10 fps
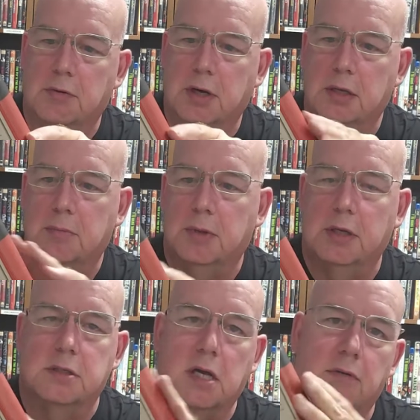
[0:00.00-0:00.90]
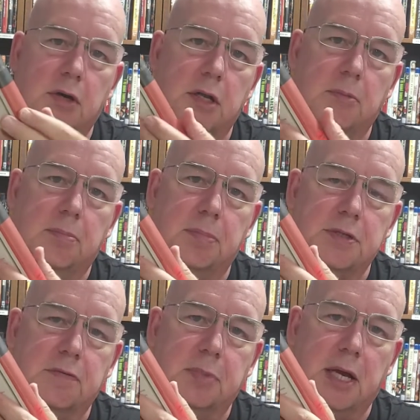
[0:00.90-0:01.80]
right? But it's covered in a piece
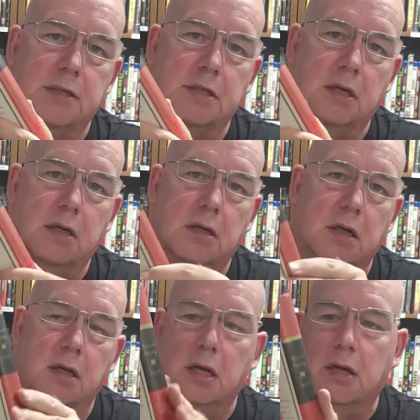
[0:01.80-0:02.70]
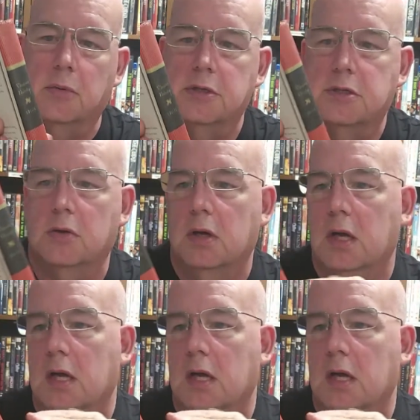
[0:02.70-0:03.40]
of plastic. Anyway, so